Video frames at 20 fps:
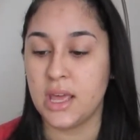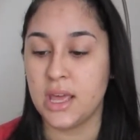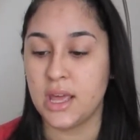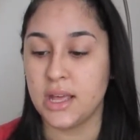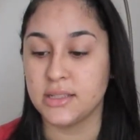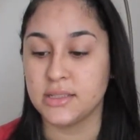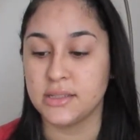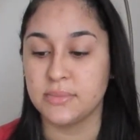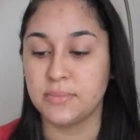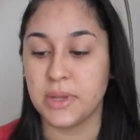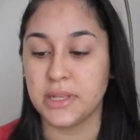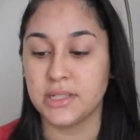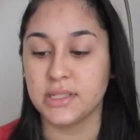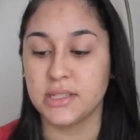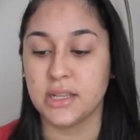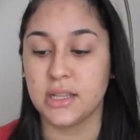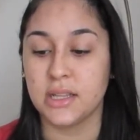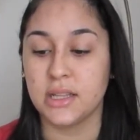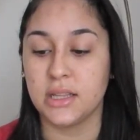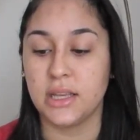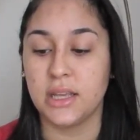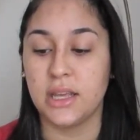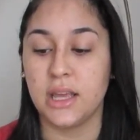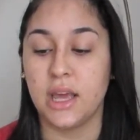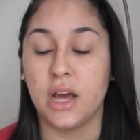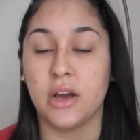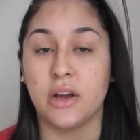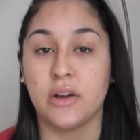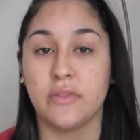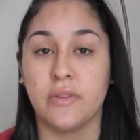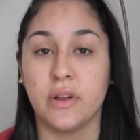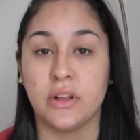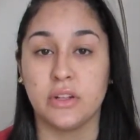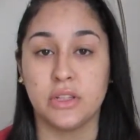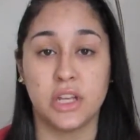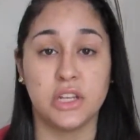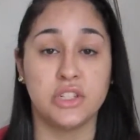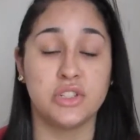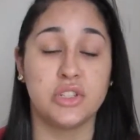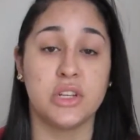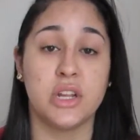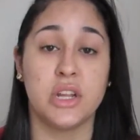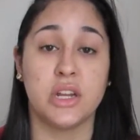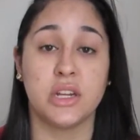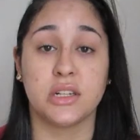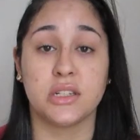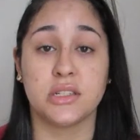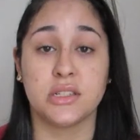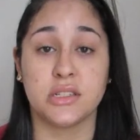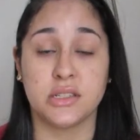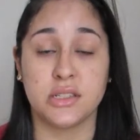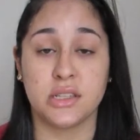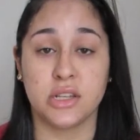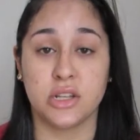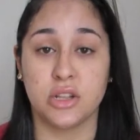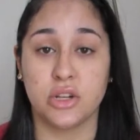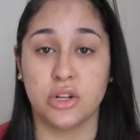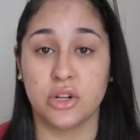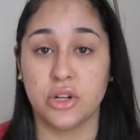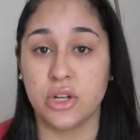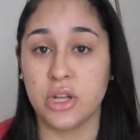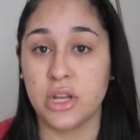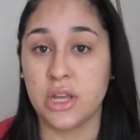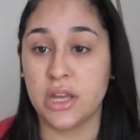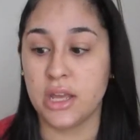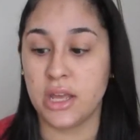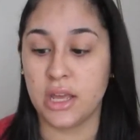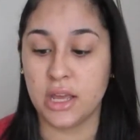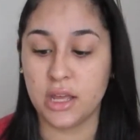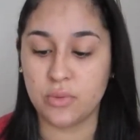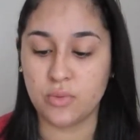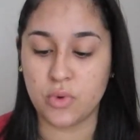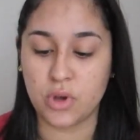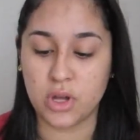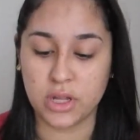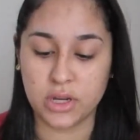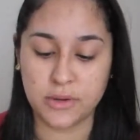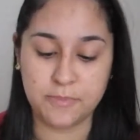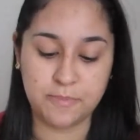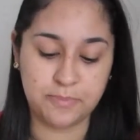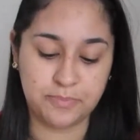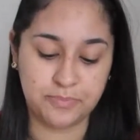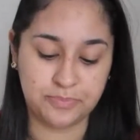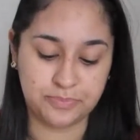It's basically a foundation and a concealer in one.